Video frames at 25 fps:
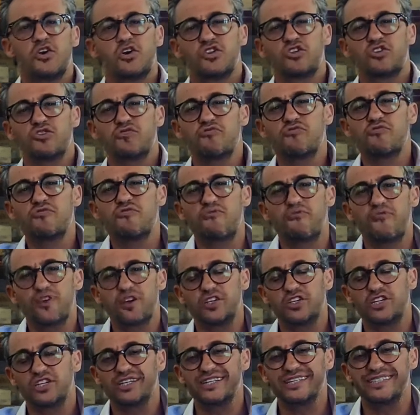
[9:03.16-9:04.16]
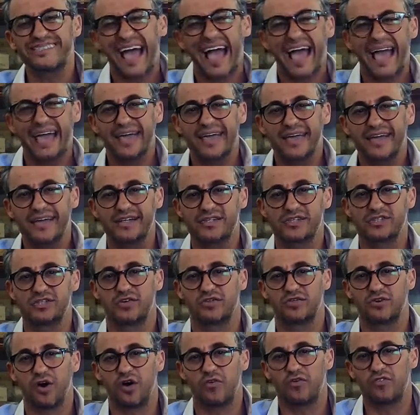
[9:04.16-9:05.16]
refreshing tanginess
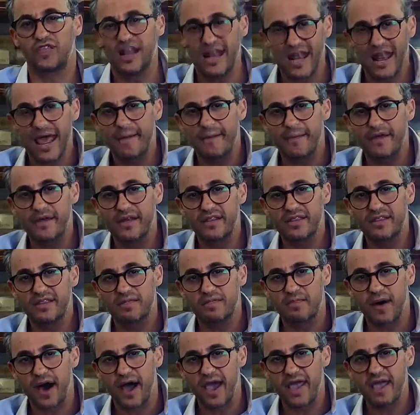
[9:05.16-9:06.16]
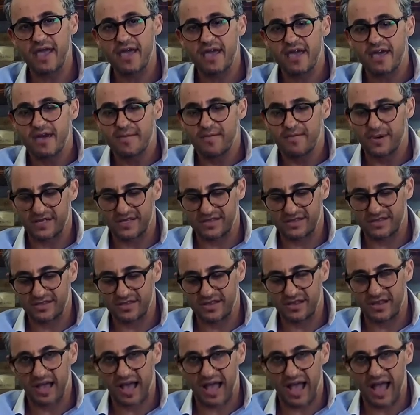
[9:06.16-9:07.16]
of the lemon in the pie, but
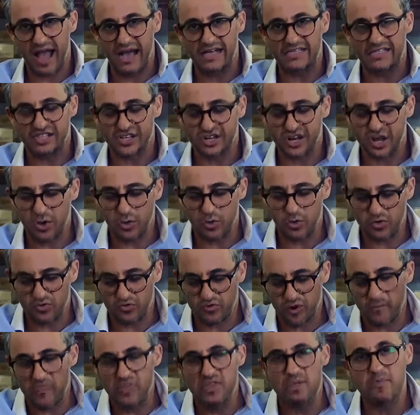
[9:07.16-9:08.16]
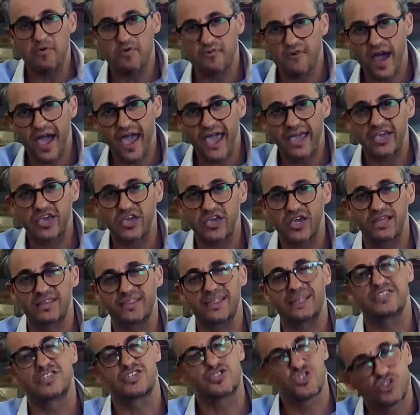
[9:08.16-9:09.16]
as you know, from the meringue you get
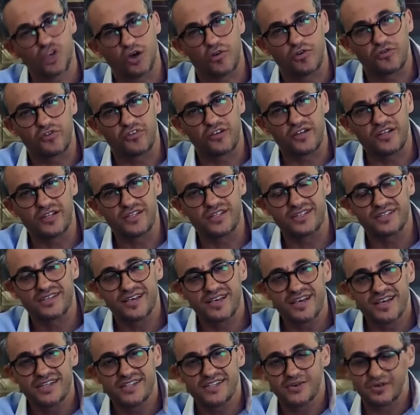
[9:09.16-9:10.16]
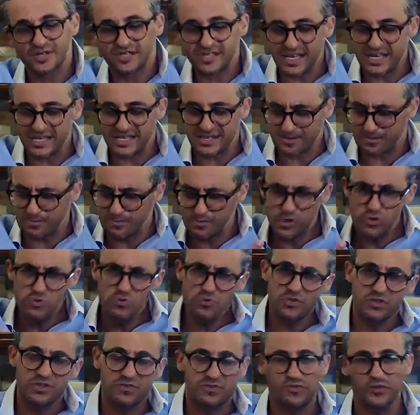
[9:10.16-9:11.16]
that softness. So it's a
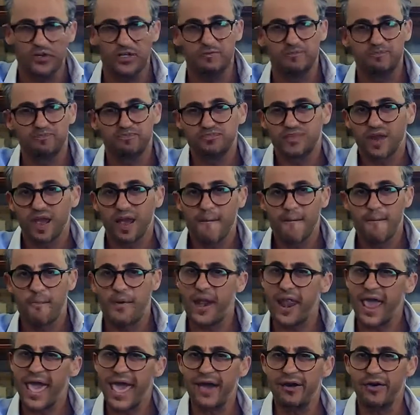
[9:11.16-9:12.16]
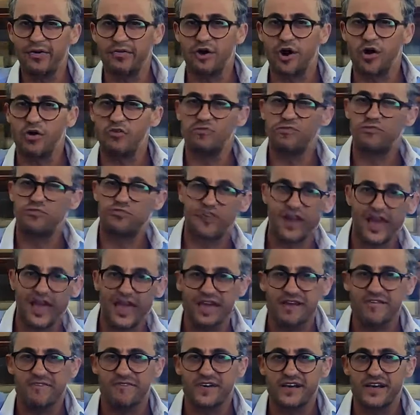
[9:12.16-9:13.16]
beautiful play on
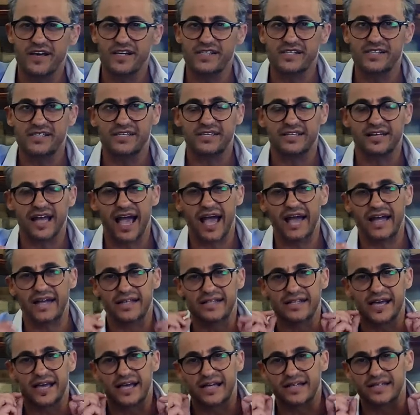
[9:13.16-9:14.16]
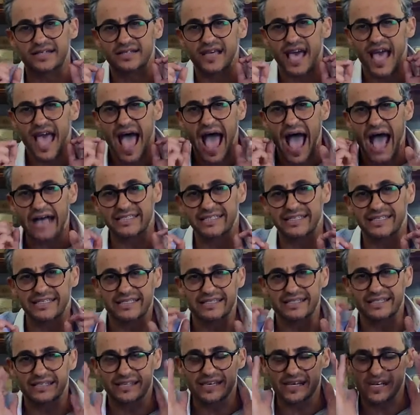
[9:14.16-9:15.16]
flavors and
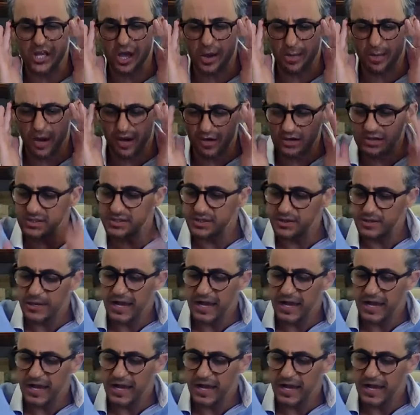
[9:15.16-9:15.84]
acidity in your mouth.